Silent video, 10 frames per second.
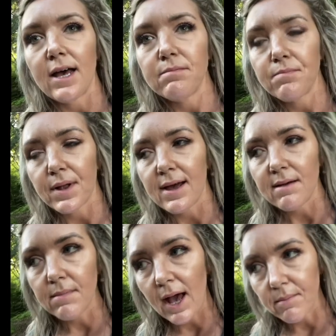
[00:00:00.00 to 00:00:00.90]
But
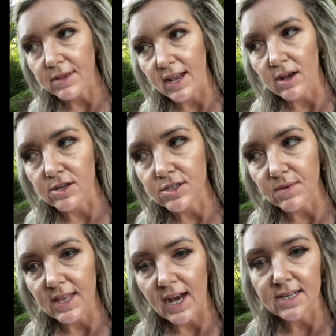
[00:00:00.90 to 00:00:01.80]
I'm planning on
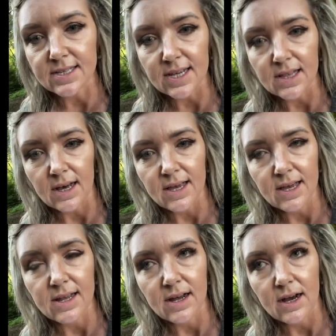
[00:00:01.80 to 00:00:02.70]
doing that Sea
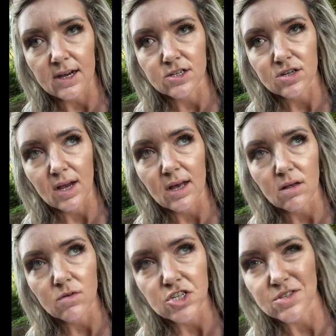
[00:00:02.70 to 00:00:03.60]
Lion
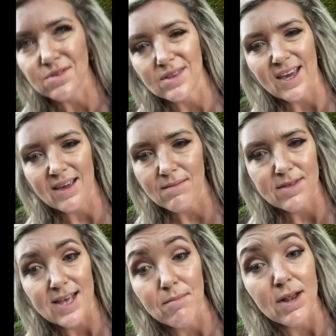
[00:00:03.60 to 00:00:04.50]
trail, which is like
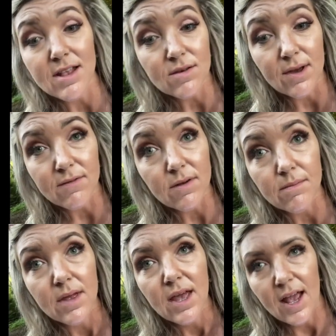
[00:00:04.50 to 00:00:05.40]
10 minutes away
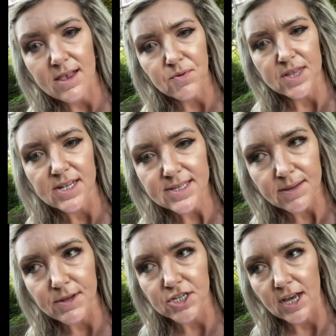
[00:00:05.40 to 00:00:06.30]
it's within
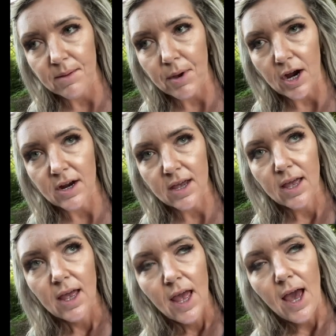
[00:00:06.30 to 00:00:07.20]
Sleeping Giant Park.
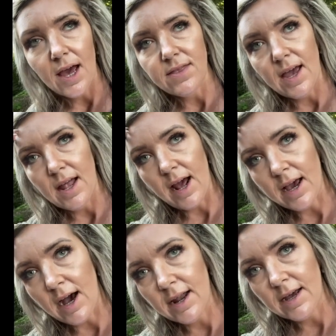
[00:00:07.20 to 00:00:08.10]
And then I
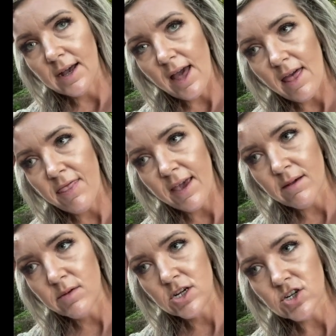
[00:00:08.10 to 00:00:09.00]
think
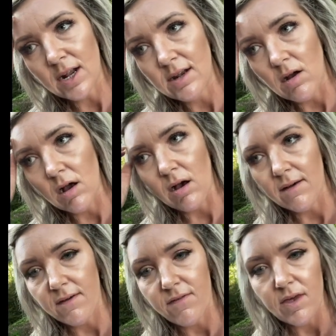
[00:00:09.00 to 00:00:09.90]
I'm going to try to knock
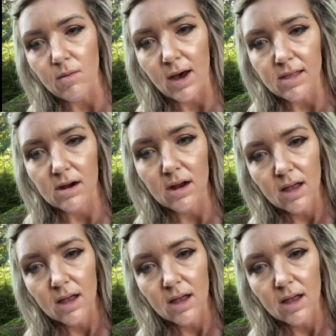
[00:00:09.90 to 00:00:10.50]
off a few other